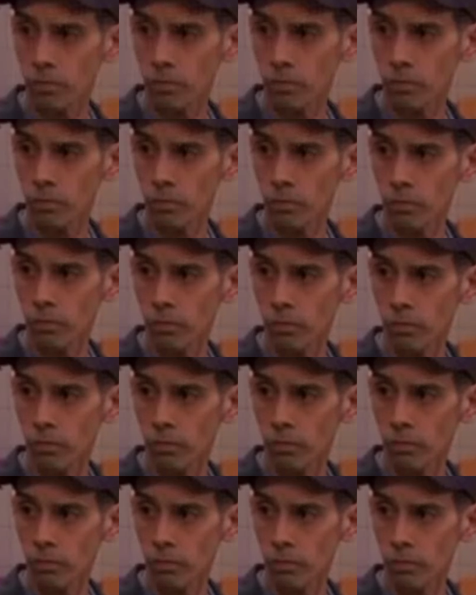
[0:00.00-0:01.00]

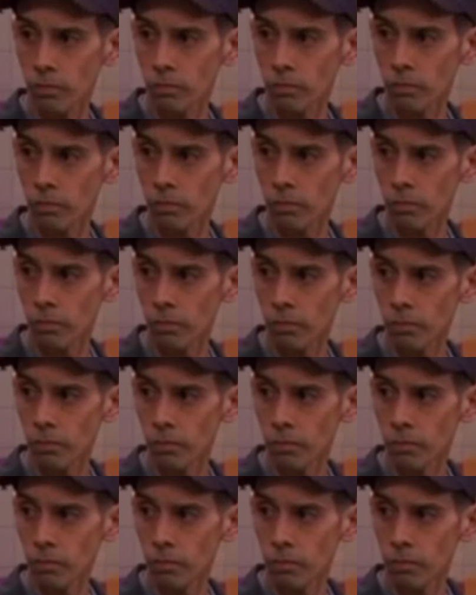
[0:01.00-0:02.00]

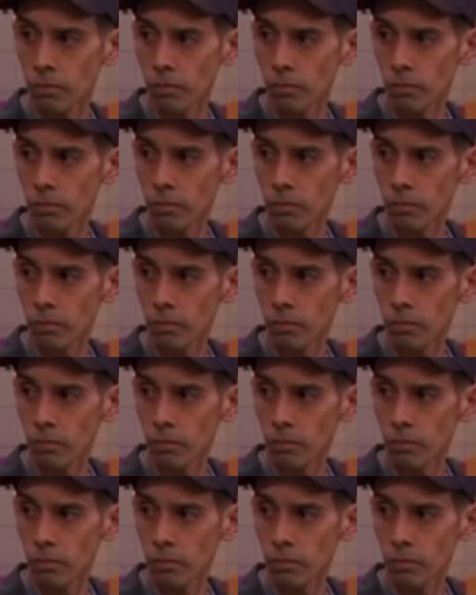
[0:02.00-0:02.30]
Nothing is said.